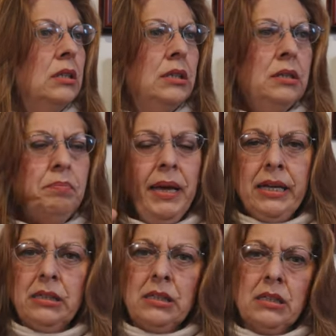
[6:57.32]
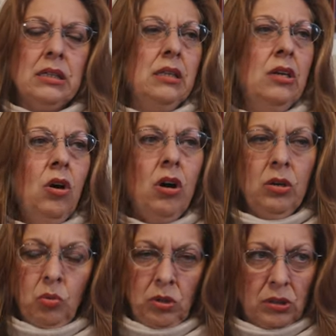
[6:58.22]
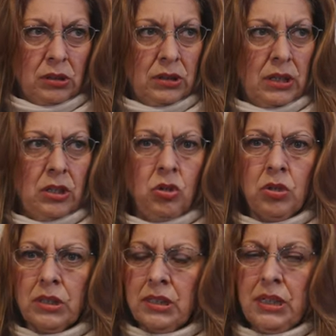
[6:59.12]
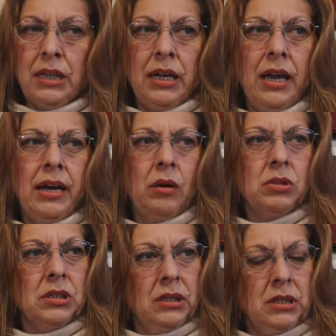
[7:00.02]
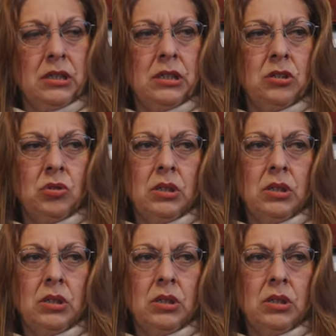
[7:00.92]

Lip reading: debates in the art world in New York City, and I was listening to